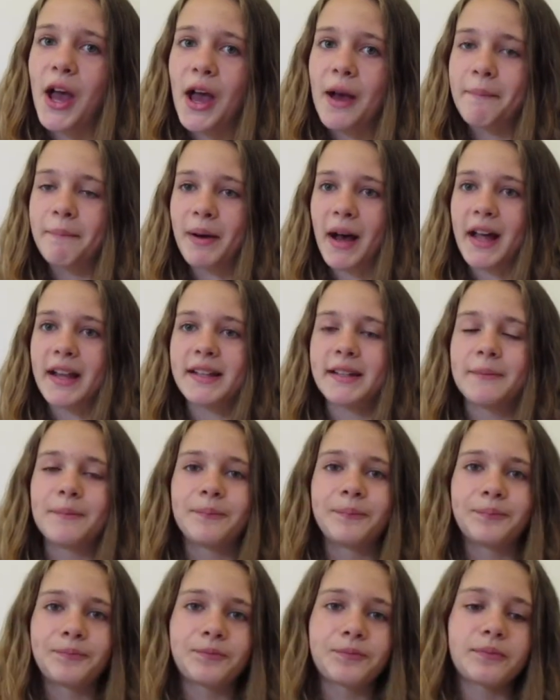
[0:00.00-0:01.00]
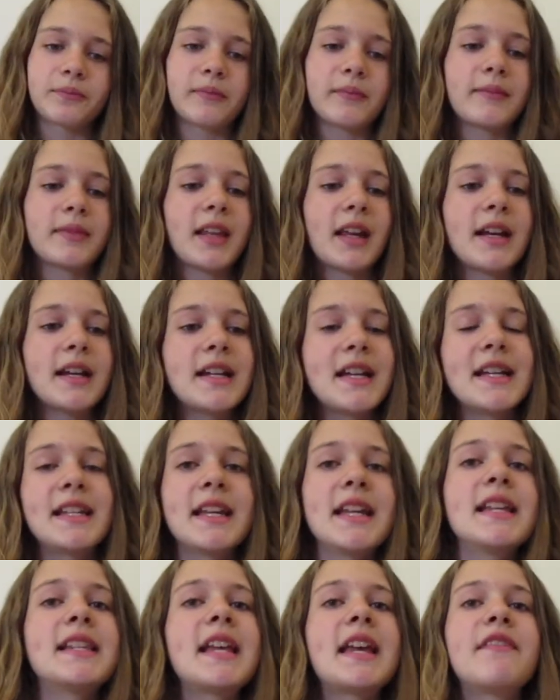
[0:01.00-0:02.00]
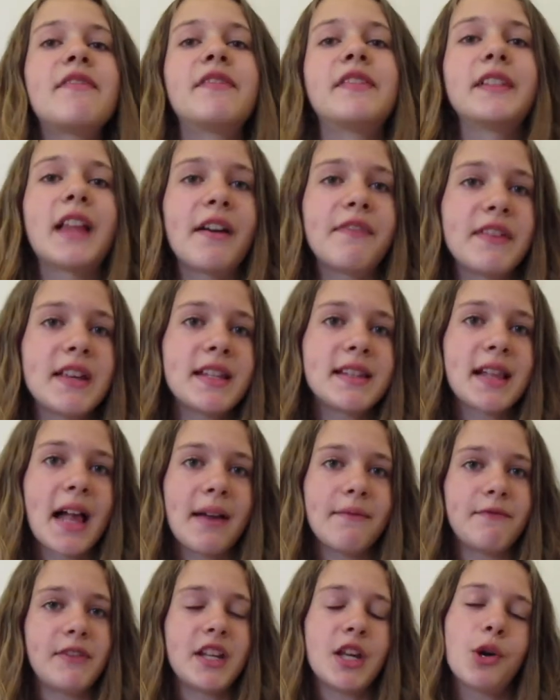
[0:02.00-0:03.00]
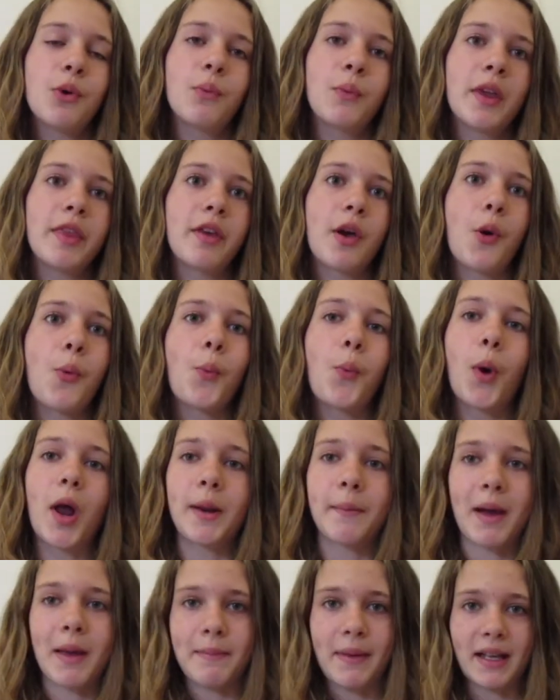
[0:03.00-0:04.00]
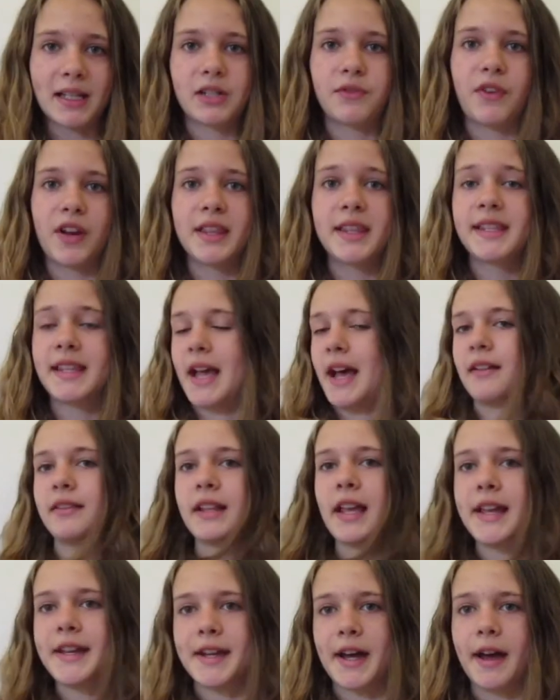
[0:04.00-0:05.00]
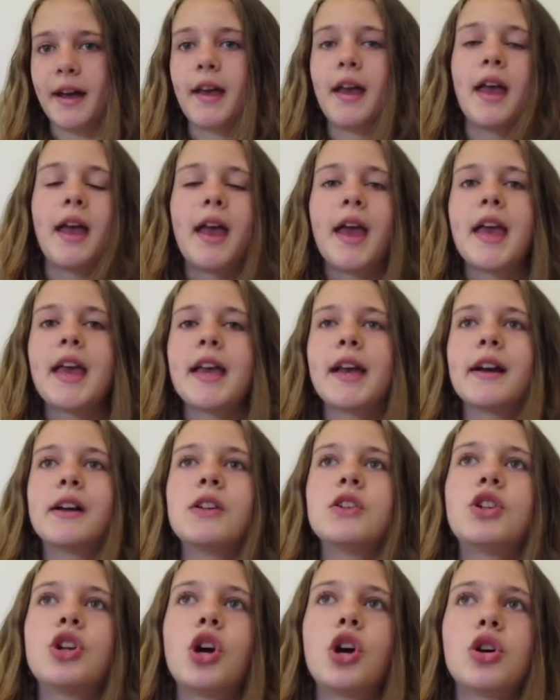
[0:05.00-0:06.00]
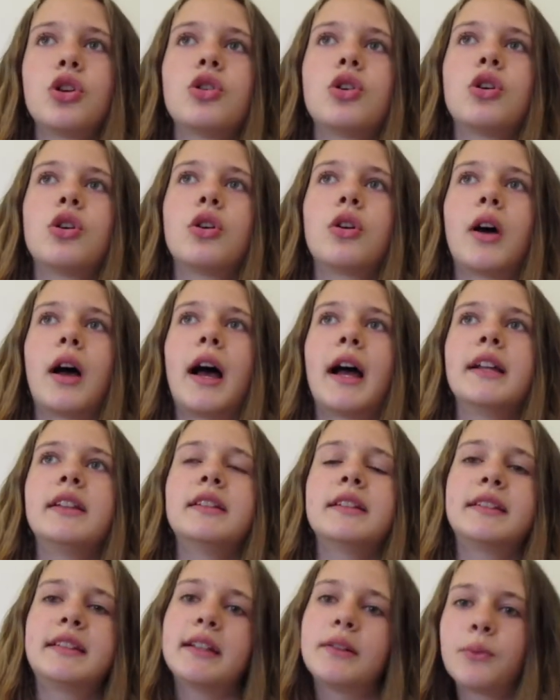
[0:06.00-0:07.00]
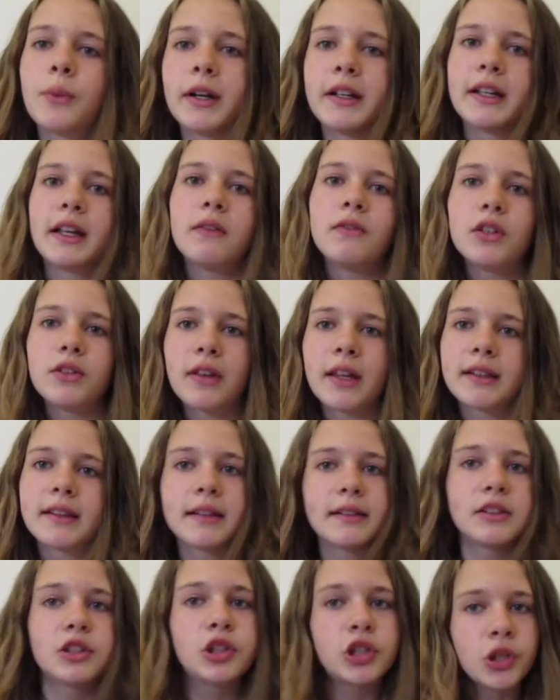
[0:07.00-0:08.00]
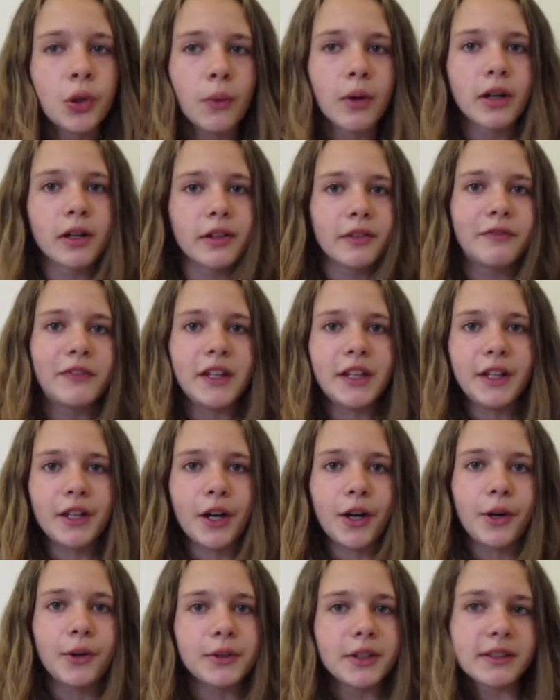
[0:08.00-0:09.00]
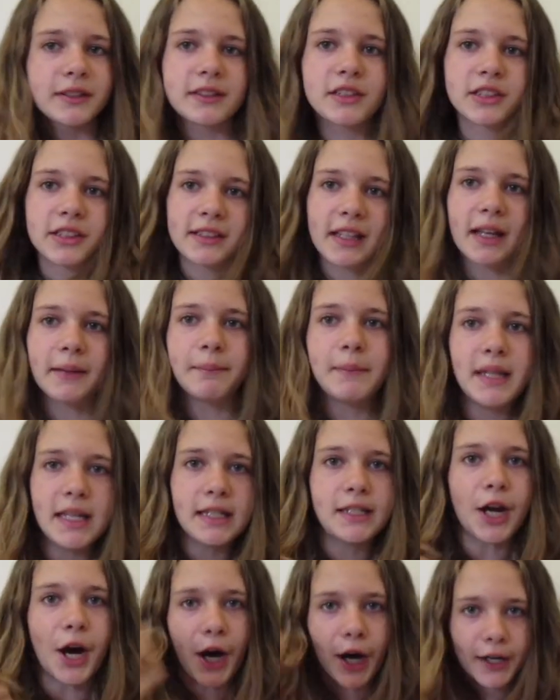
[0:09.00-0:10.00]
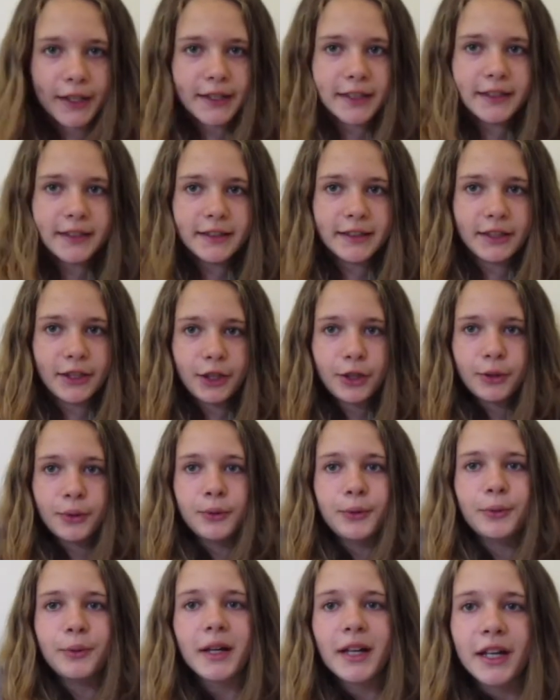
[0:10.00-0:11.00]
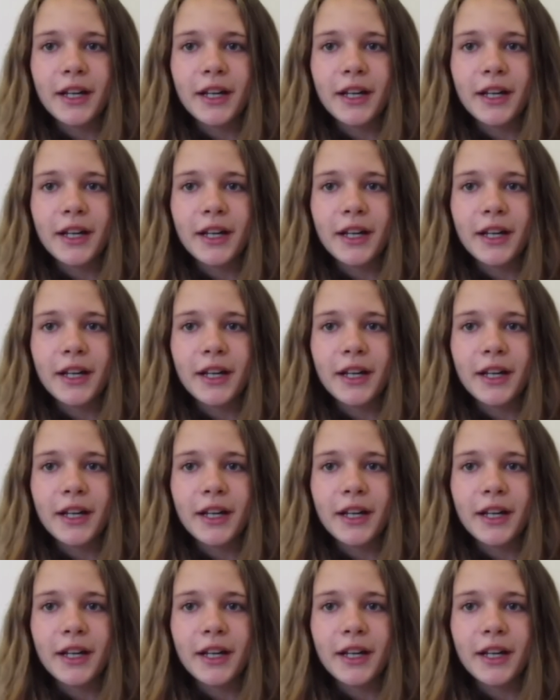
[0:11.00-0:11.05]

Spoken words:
but it is a fluffy slime video with one of my best friends, Elena, and I just didn't want to give you like this short video that's just like me talking to you,